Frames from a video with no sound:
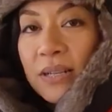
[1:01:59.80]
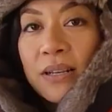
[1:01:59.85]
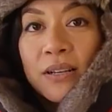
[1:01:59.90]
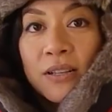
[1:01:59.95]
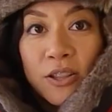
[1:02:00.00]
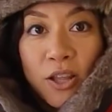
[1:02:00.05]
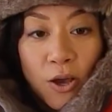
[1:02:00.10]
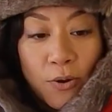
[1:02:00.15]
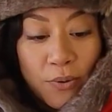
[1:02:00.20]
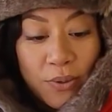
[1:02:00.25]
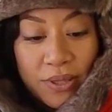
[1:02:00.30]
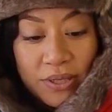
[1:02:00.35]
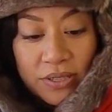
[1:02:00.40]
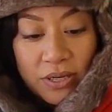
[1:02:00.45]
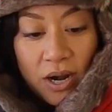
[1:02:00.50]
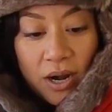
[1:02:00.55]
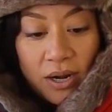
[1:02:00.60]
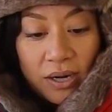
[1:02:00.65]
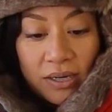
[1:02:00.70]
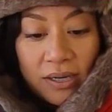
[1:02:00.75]
Yeah. Glow in the
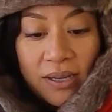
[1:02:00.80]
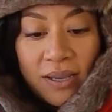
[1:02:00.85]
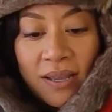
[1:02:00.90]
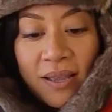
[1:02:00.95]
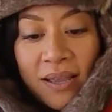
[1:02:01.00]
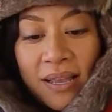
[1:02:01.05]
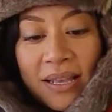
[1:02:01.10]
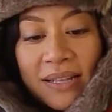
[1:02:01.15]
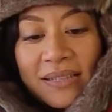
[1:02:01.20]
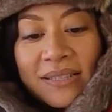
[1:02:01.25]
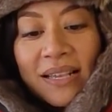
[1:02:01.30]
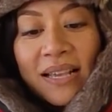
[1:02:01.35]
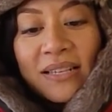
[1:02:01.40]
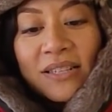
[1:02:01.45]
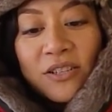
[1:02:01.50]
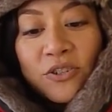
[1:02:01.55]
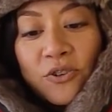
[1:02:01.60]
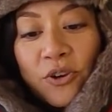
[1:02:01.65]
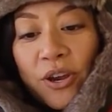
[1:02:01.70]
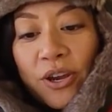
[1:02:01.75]
yeah. dark. It
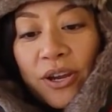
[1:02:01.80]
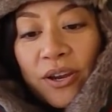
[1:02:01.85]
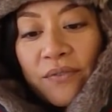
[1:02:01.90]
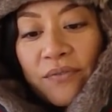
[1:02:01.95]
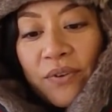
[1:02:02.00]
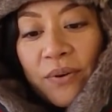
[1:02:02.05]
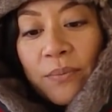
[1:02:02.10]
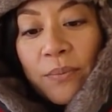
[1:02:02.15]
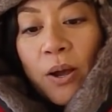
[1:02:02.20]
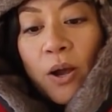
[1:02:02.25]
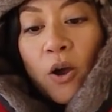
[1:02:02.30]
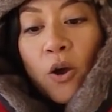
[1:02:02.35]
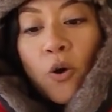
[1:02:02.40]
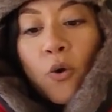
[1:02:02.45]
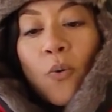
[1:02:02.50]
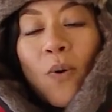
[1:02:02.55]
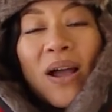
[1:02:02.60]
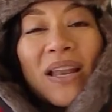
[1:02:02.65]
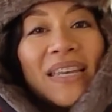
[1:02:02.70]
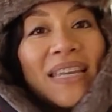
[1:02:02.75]
says enjoy gift from
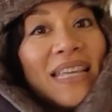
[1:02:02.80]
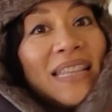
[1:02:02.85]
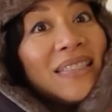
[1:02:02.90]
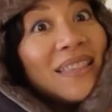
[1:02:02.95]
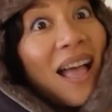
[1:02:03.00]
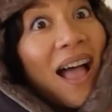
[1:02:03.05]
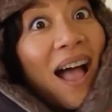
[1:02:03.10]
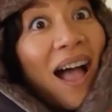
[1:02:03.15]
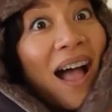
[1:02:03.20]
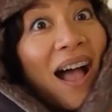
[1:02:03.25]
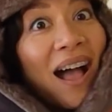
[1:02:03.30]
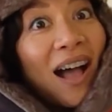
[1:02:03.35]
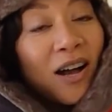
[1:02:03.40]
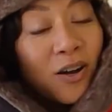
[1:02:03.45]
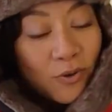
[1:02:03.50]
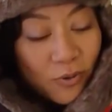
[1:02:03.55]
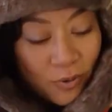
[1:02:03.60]
Juanita.